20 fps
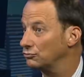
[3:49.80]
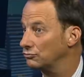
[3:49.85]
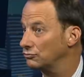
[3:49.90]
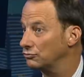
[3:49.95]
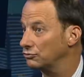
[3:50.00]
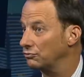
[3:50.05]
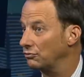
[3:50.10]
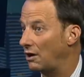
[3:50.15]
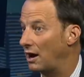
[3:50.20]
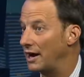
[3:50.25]

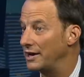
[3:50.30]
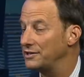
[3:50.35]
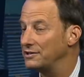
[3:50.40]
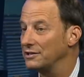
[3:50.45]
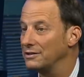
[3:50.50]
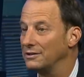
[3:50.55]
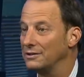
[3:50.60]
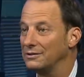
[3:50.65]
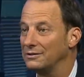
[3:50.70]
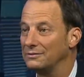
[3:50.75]
tried
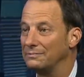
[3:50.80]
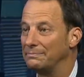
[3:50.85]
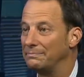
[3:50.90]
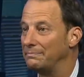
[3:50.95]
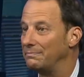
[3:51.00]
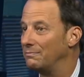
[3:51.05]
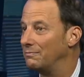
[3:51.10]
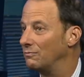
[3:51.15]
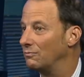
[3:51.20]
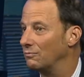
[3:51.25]
to
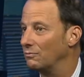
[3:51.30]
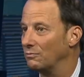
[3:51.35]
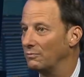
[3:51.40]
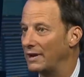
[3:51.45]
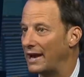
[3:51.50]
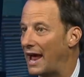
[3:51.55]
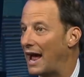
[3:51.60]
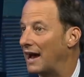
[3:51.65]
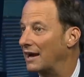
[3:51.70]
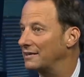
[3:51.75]

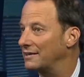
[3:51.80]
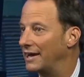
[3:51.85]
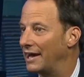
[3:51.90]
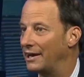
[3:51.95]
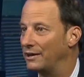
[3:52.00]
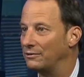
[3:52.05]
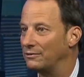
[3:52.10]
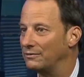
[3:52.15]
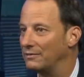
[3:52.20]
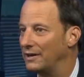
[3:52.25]
react
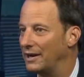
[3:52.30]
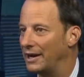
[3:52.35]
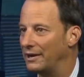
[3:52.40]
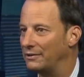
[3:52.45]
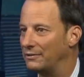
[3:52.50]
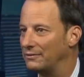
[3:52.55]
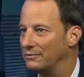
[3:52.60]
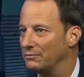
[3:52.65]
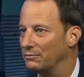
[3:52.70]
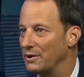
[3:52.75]
and,
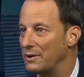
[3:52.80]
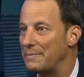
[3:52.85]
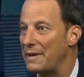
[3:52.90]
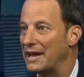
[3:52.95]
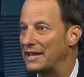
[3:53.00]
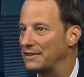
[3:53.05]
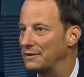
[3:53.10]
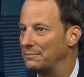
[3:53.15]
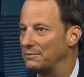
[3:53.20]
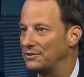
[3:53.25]
and
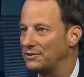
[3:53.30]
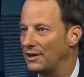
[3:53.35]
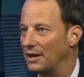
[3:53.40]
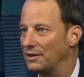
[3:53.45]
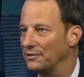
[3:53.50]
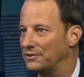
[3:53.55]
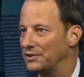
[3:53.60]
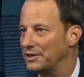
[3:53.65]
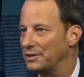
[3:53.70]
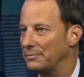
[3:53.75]
remake
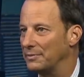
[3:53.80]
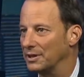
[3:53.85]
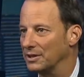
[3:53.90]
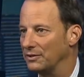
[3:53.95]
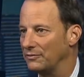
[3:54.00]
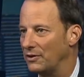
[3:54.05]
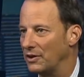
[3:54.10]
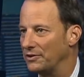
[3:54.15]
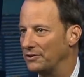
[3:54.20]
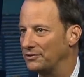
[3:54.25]
themselves in the middle
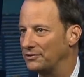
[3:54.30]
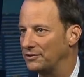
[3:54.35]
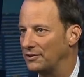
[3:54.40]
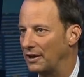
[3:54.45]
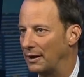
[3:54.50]
of all this